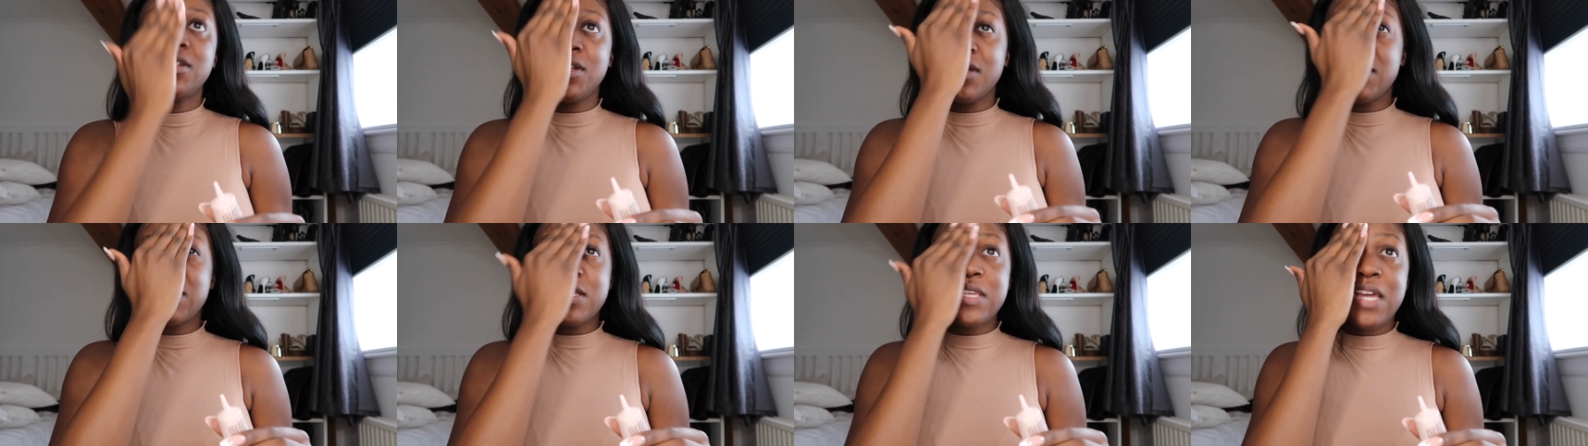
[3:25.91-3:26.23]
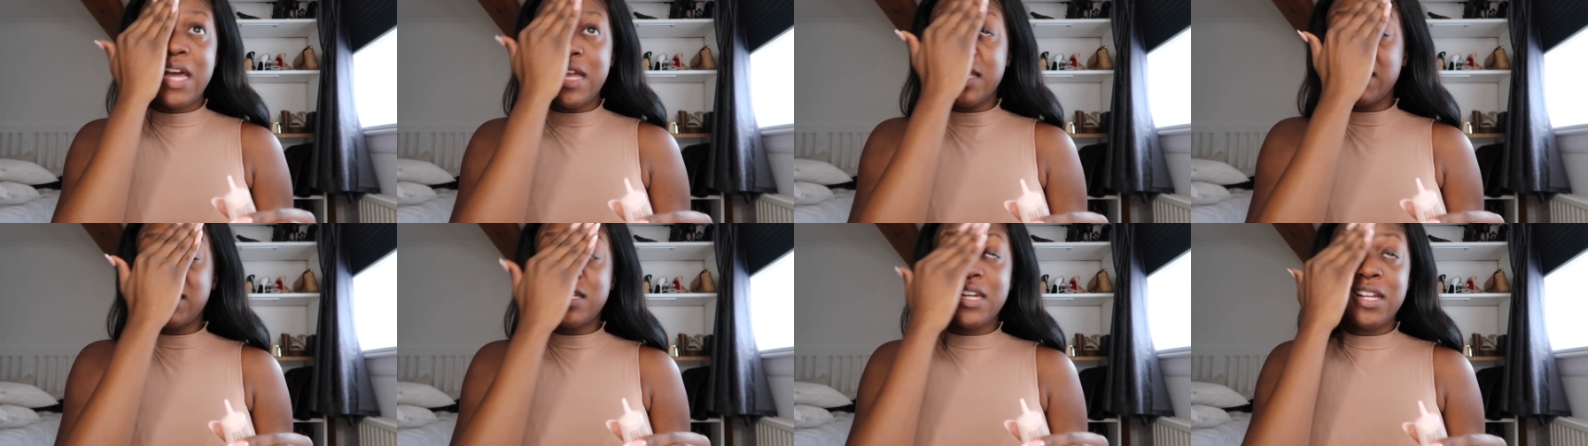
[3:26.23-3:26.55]
just to
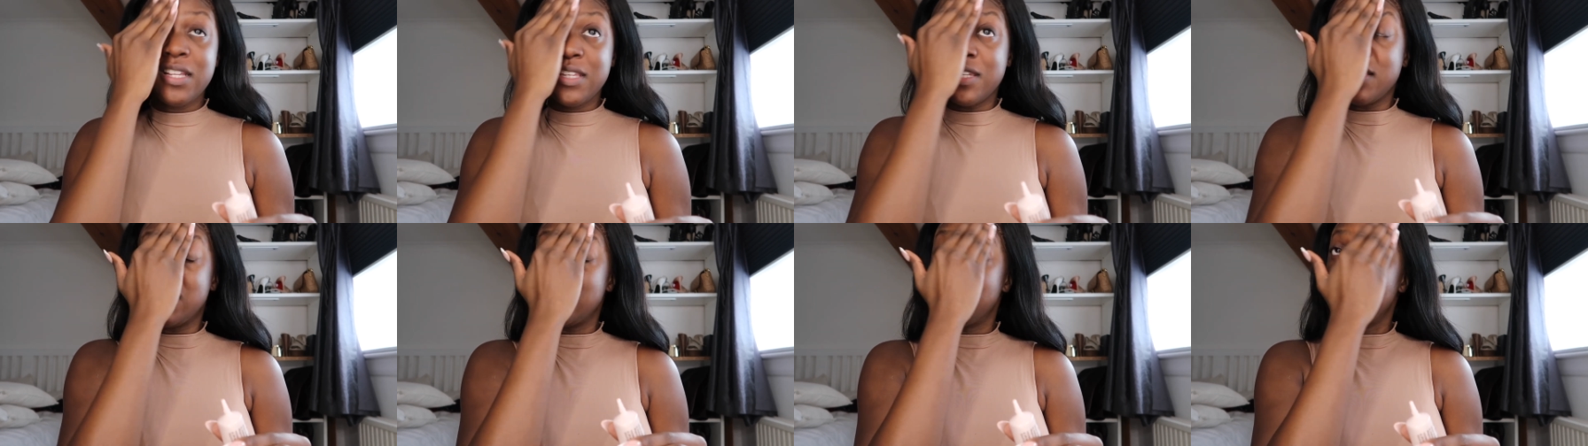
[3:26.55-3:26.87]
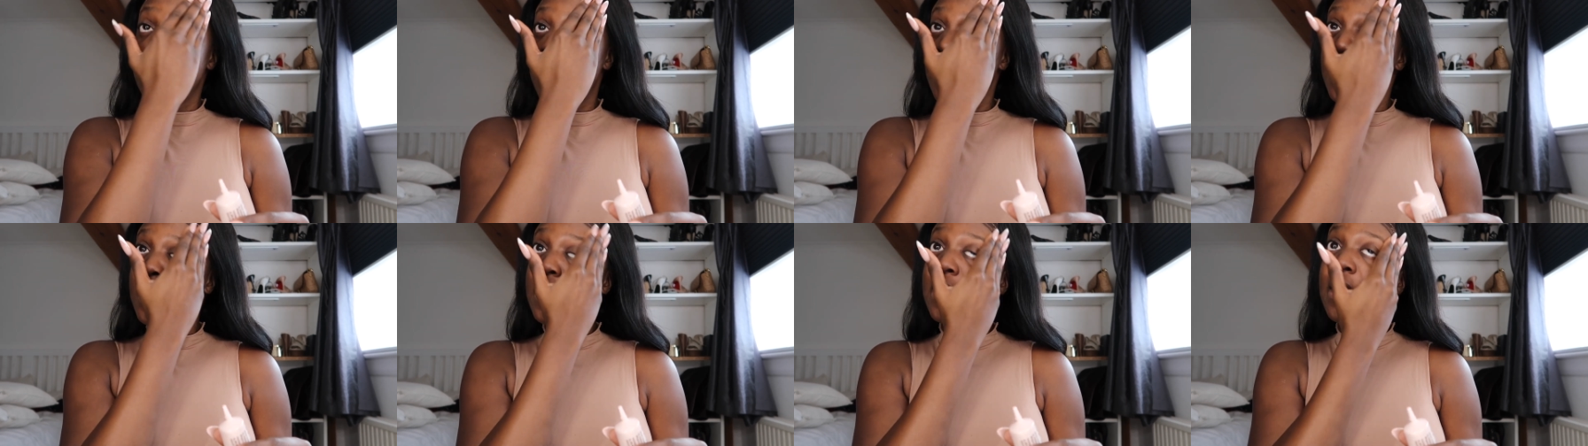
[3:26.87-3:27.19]
actually
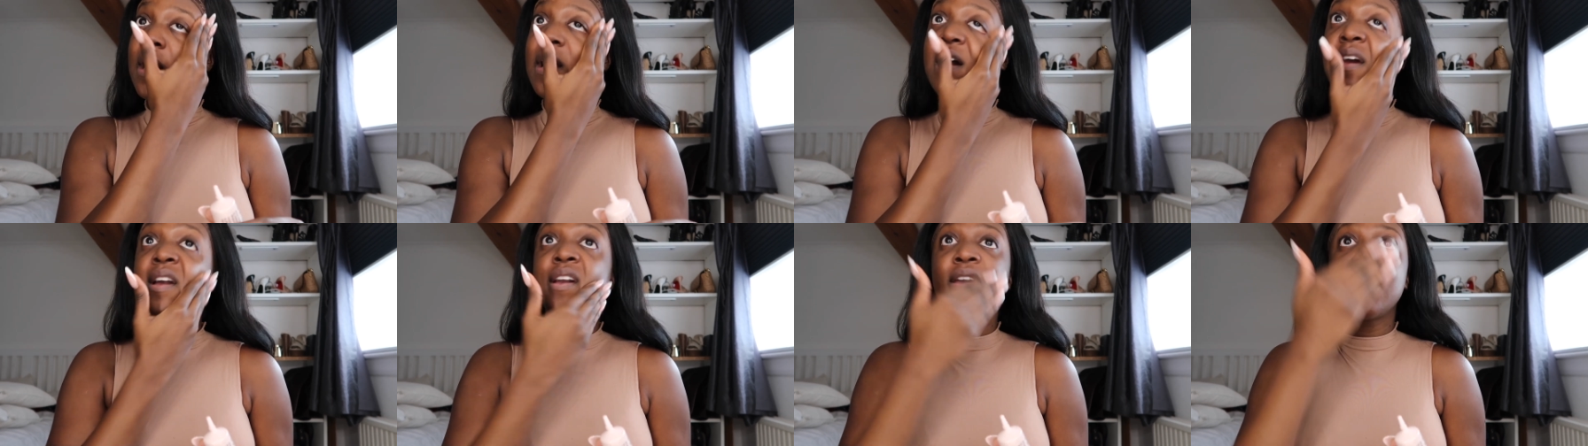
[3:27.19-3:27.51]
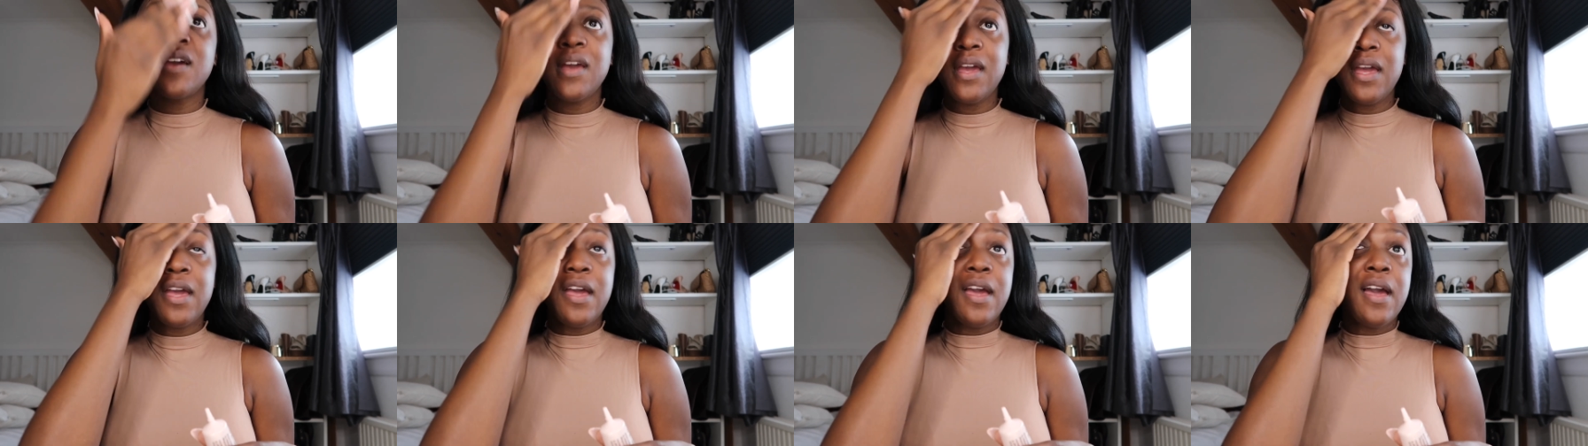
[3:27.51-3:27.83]
understand
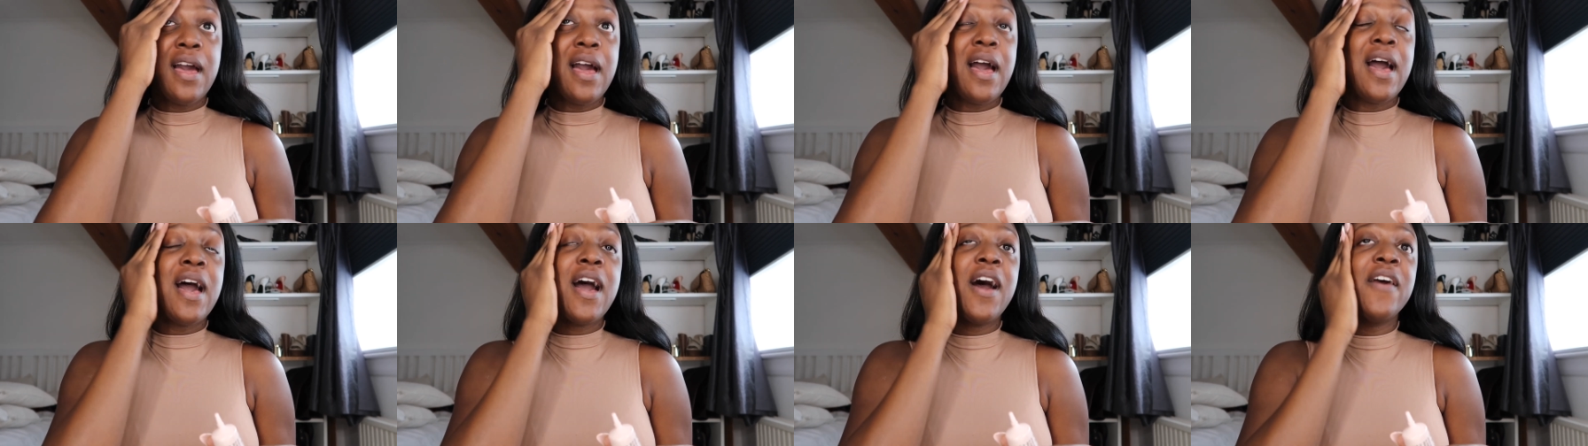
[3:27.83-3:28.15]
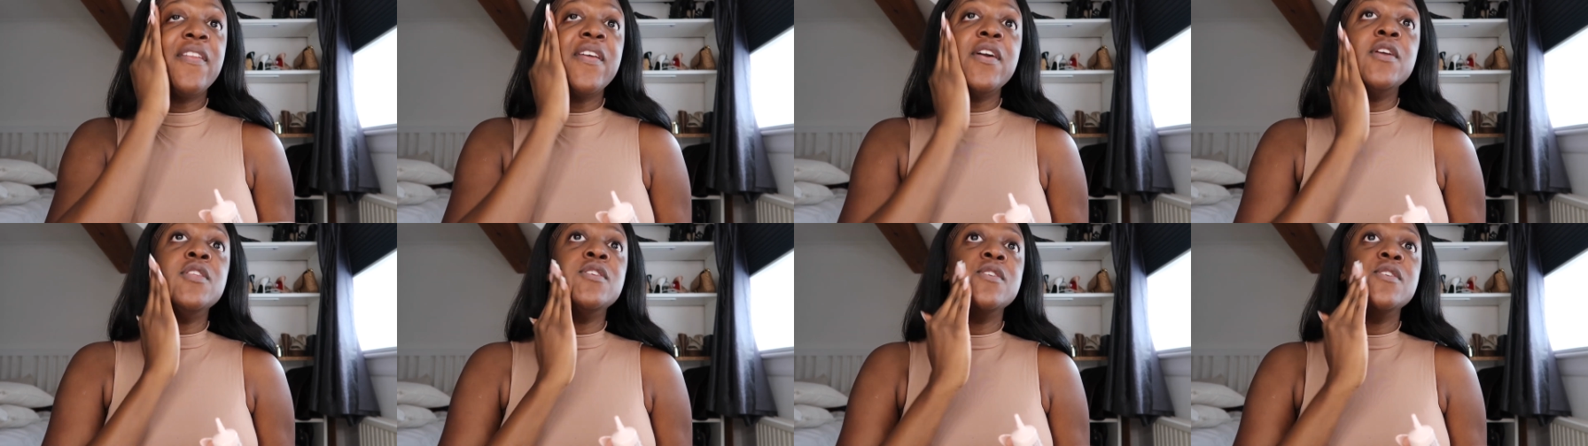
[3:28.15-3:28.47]
like how they